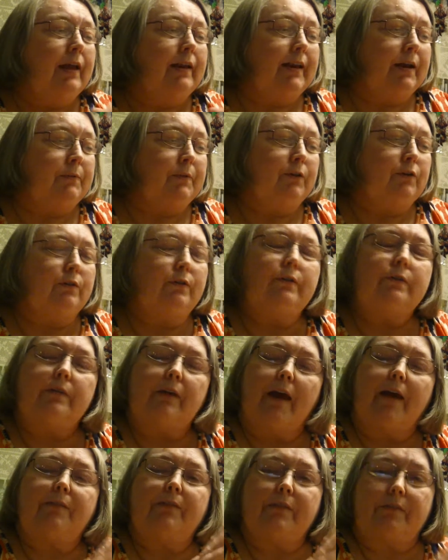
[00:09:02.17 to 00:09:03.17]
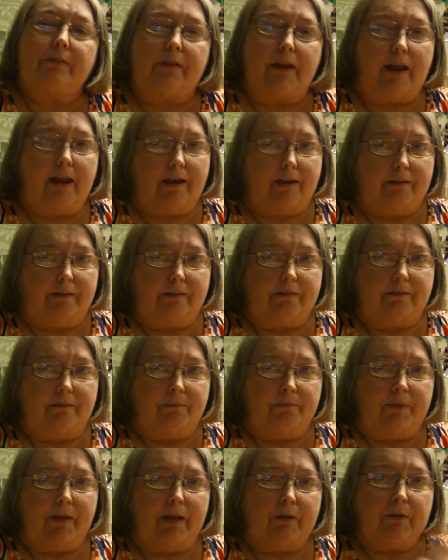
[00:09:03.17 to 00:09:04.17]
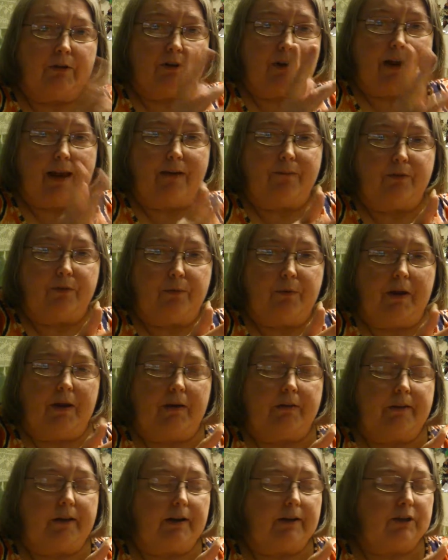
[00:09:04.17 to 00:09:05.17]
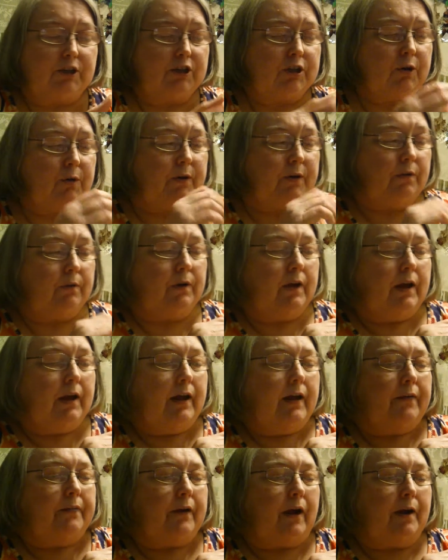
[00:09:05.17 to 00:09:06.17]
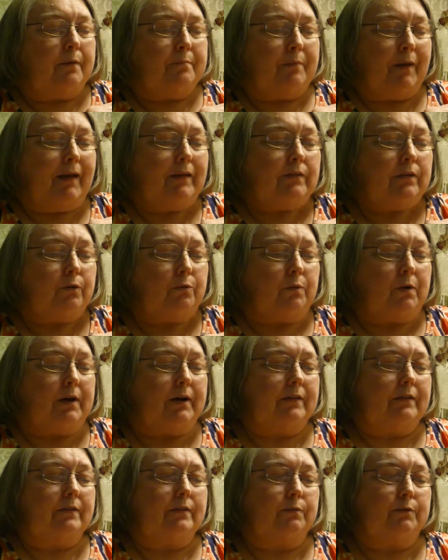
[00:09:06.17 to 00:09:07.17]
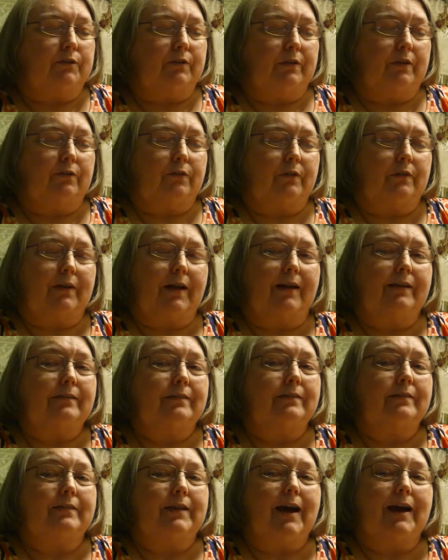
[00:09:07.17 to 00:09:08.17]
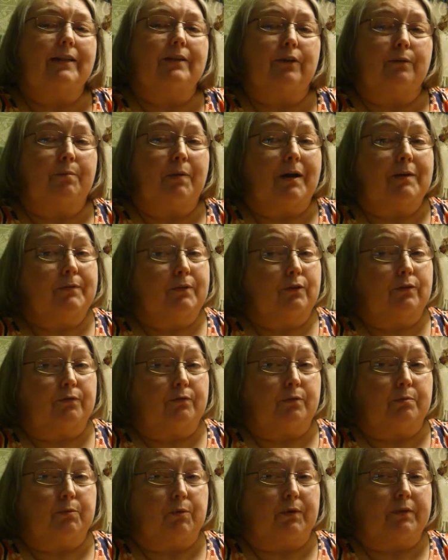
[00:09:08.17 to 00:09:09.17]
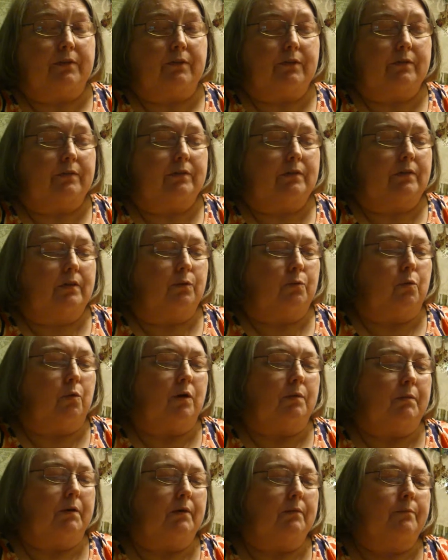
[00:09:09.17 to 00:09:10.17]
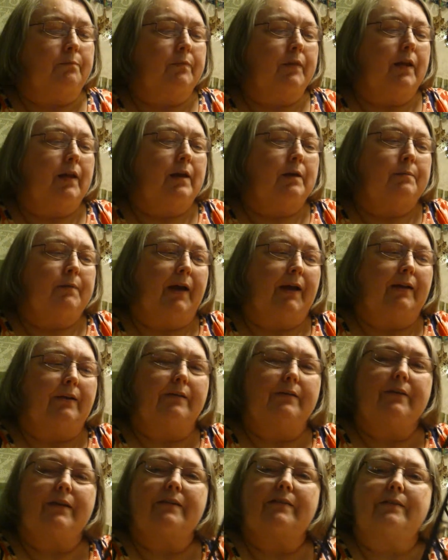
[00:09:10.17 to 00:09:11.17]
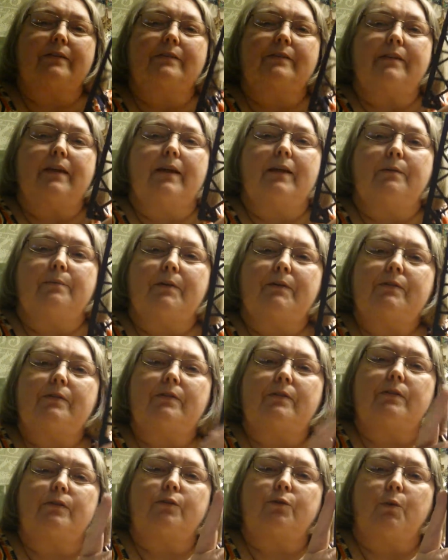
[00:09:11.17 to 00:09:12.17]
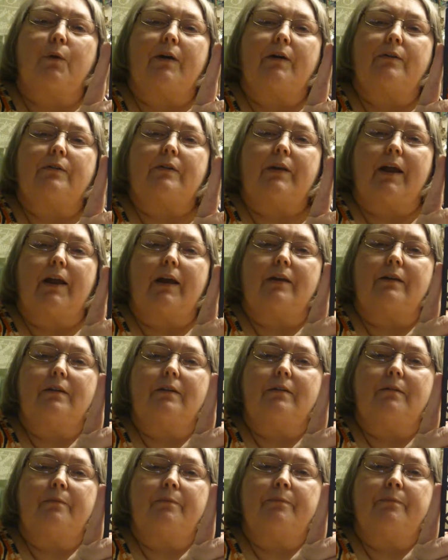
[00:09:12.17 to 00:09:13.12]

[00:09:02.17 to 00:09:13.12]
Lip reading: Now, we do have the stands, which I have 3 here that I can show you. Our basic ones, which these are nice and solid. You can probably use them for more than just the warmer. And it says Scentsy in them. This is the square stand.